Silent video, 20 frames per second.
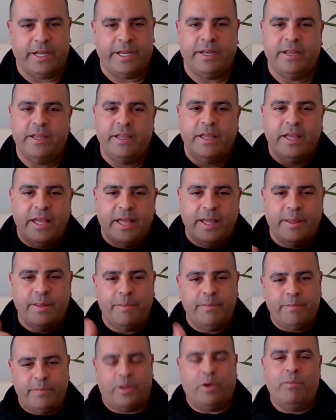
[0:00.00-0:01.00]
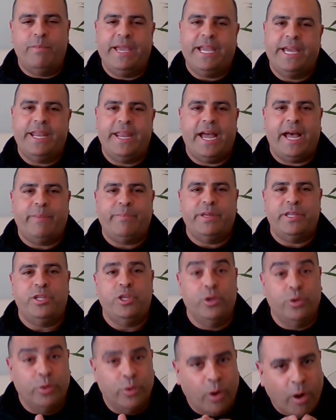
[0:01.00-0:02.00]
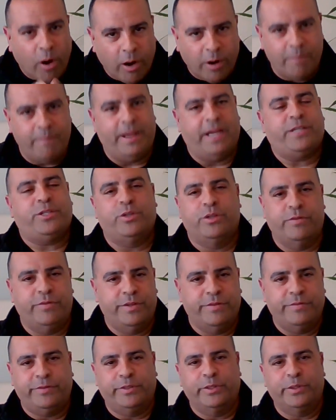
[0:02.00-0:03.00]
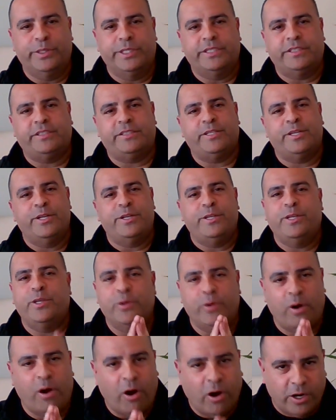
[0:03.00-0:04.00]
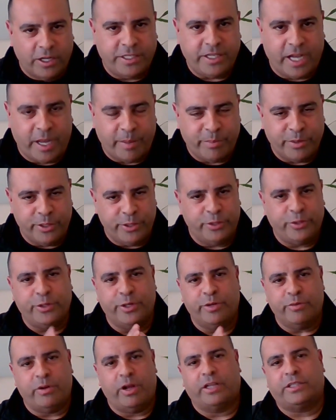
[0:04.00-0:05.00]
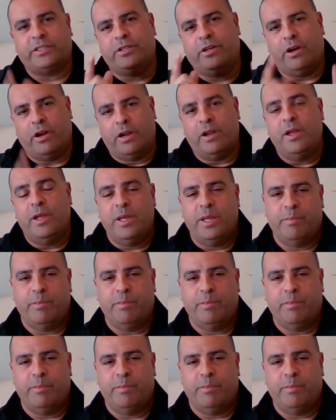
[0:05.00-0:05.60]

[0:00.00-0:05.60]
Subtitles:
Right? Go make it happen. You are a master of influence. You are a top producer and rock star.